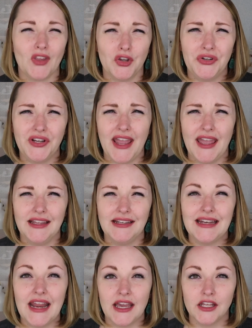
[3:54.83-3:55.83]
create
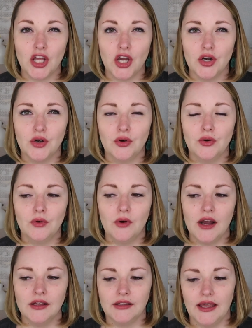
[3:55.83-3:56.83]

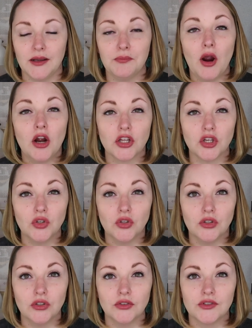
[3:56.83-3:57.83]
nano like
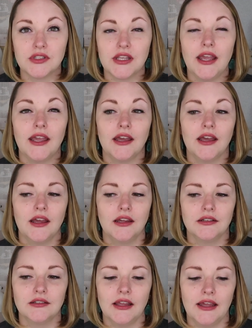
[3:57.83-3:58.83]
particles
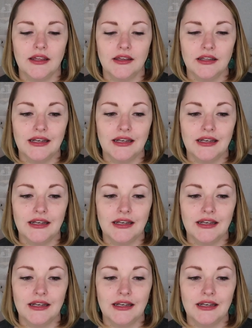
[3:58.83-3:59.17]
and like